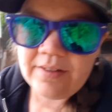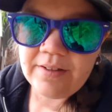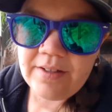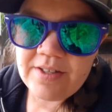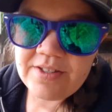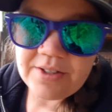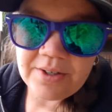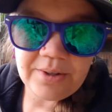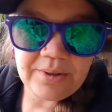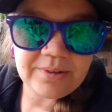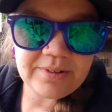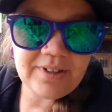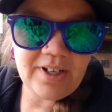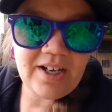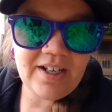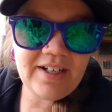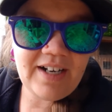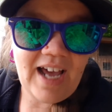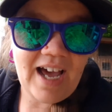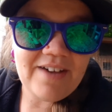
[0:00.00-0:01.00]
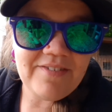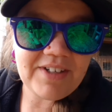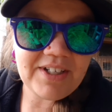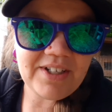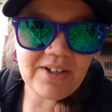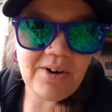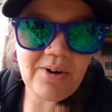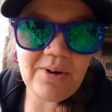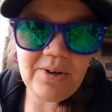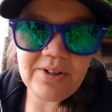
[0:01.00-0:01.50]
So not having
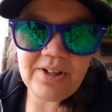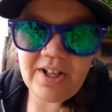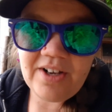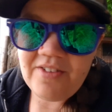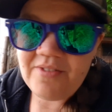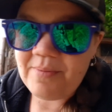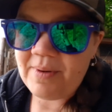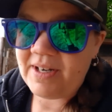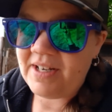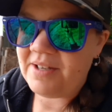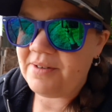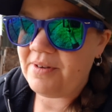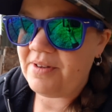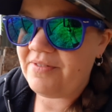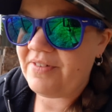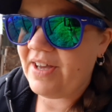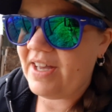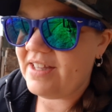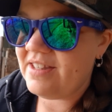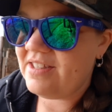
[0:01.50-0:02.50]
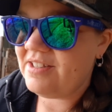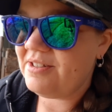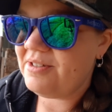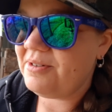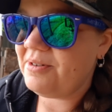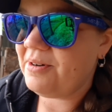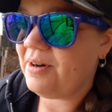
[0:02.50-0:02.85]
a whole lot of money, we've had to